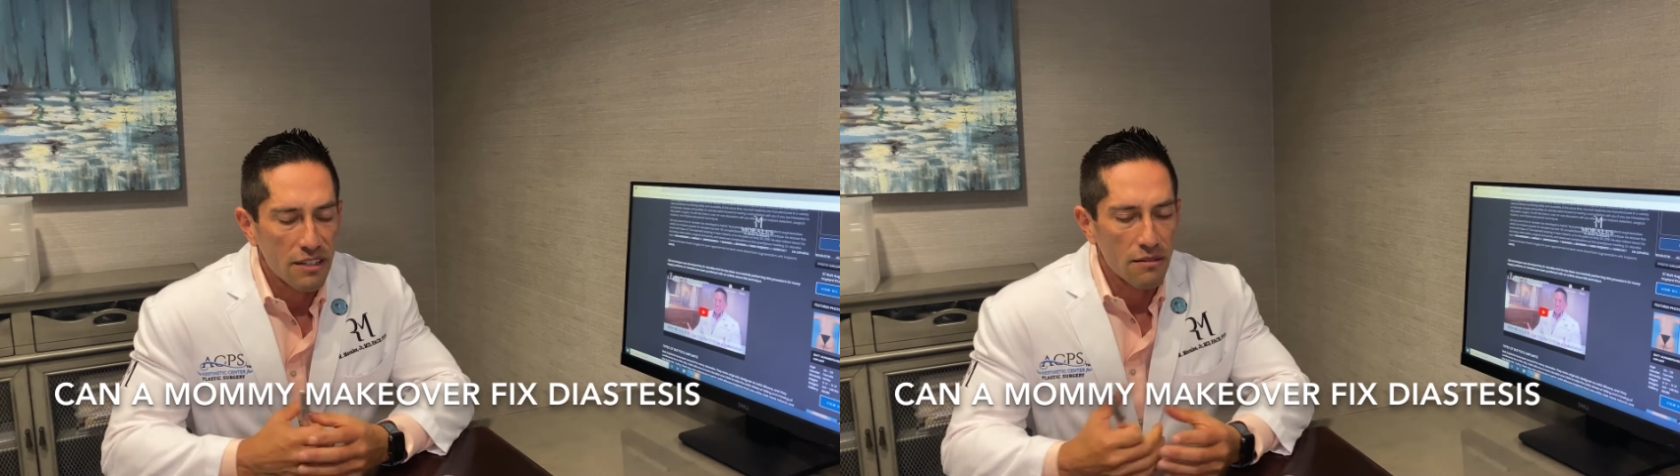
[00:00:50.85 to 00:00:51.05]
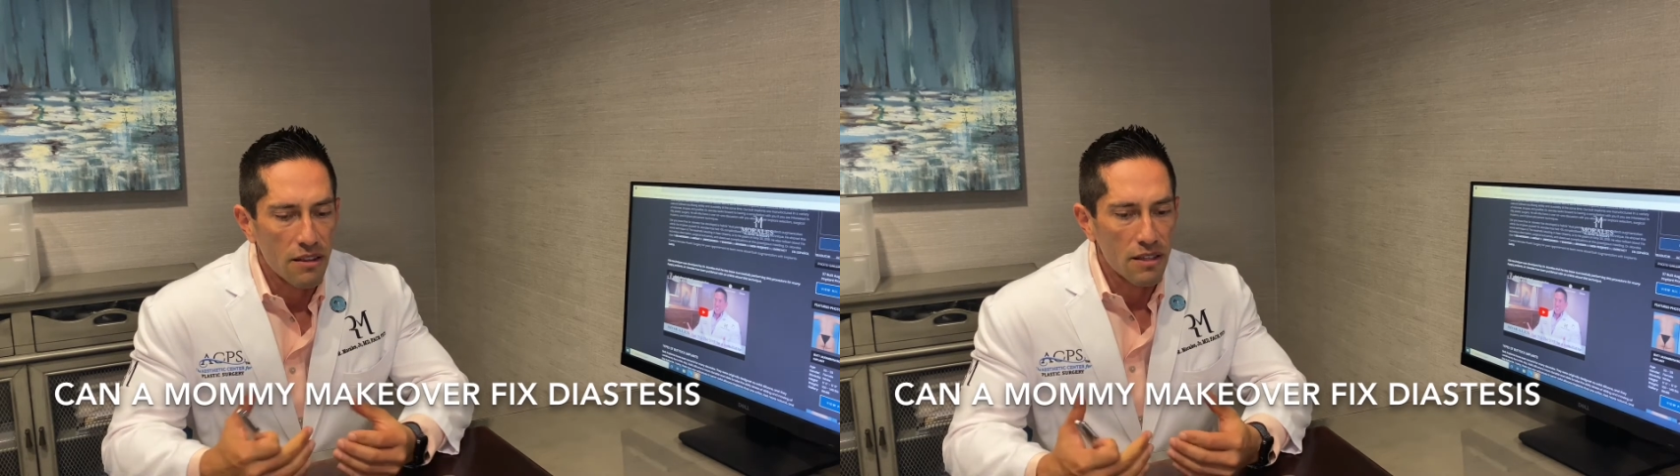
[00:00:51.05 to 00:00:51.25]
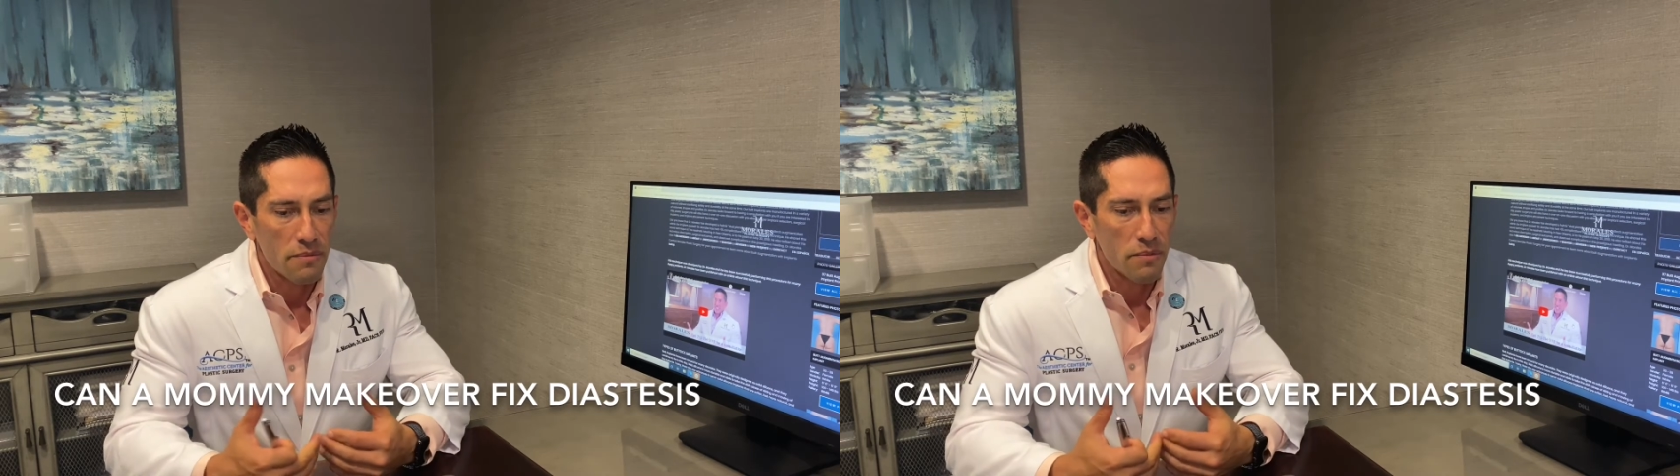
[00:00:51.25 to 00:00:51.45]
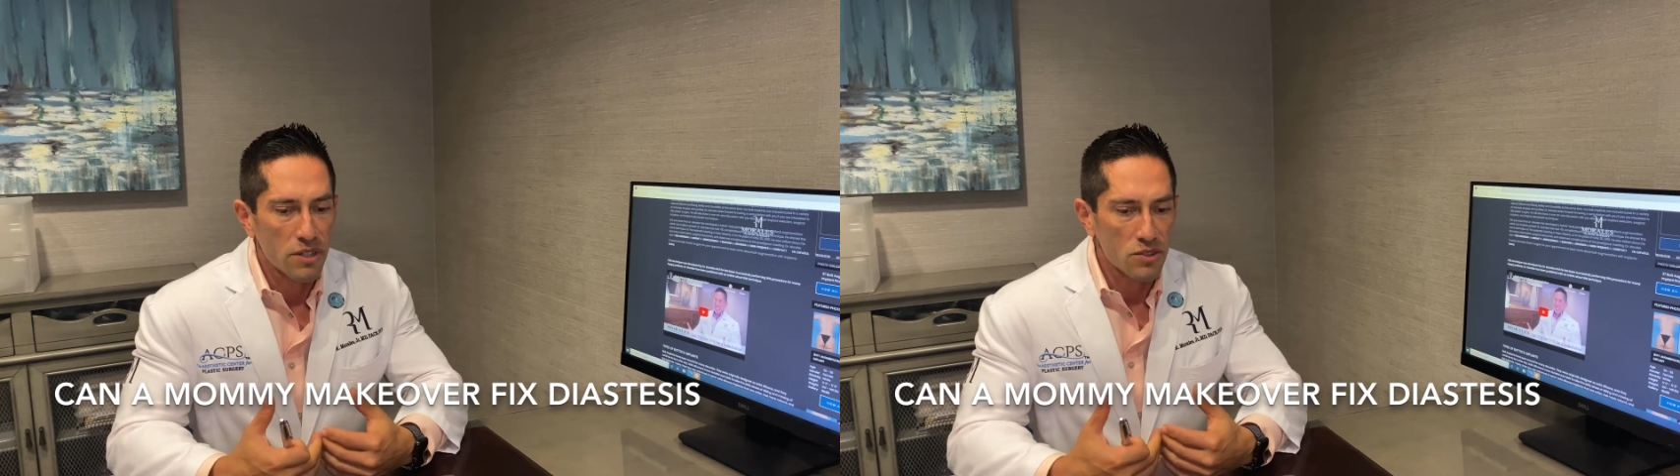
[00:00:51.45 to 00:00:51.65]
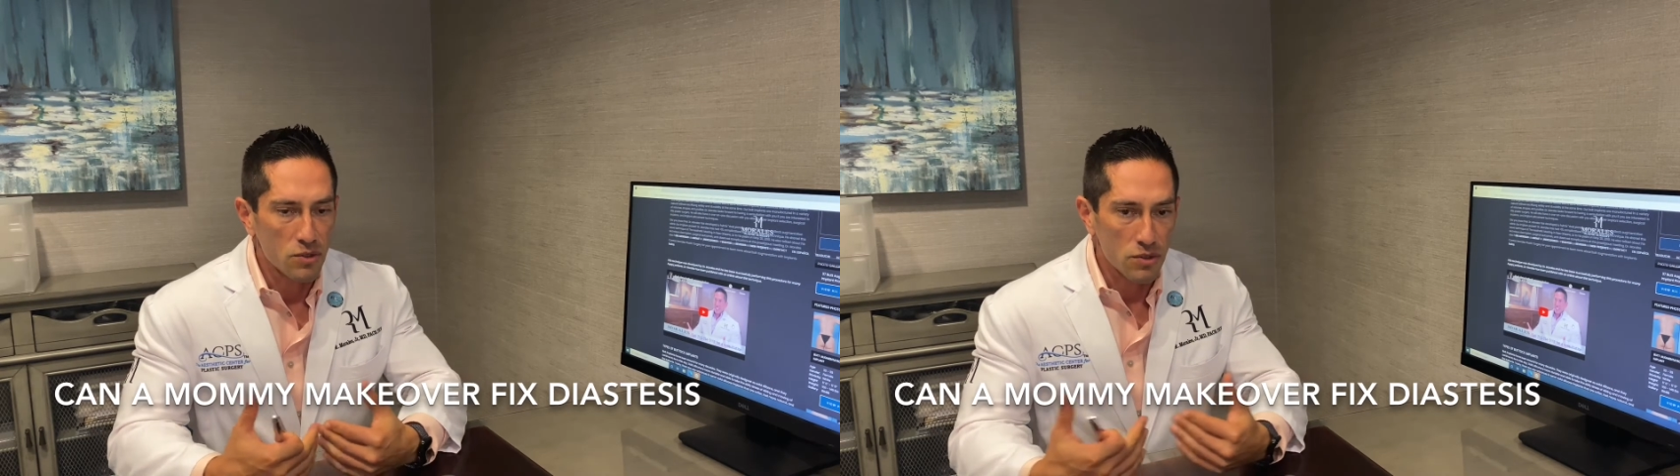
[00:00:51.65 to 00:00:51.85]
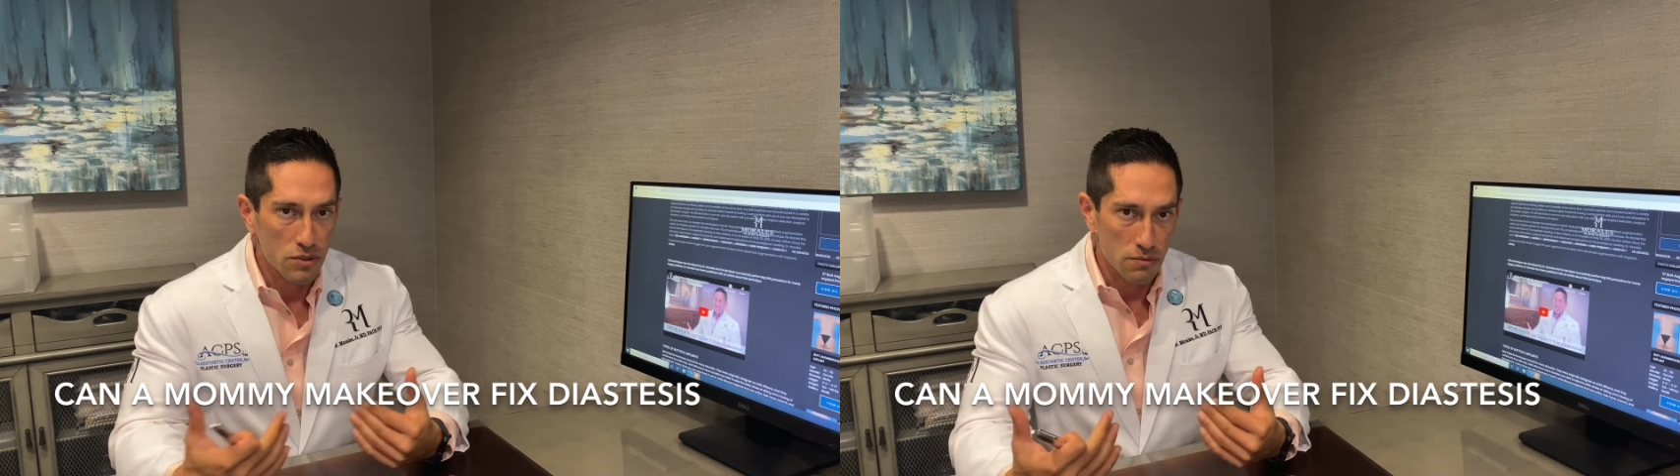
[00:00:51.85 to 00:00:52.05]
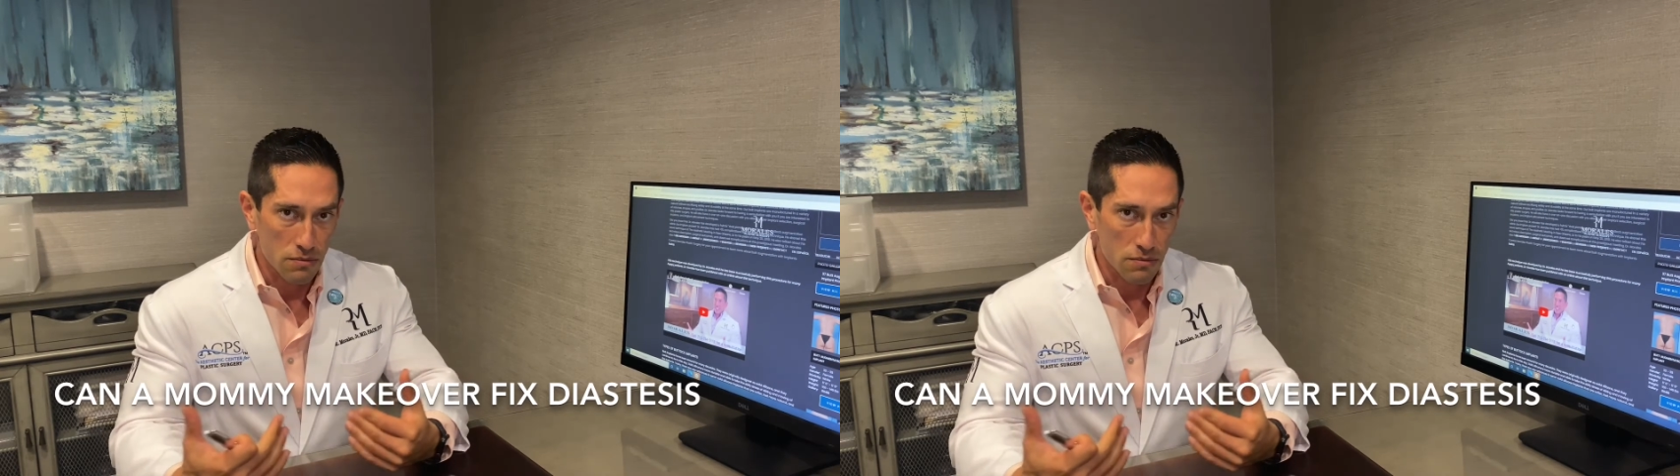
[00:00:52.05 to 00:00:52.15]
the muscles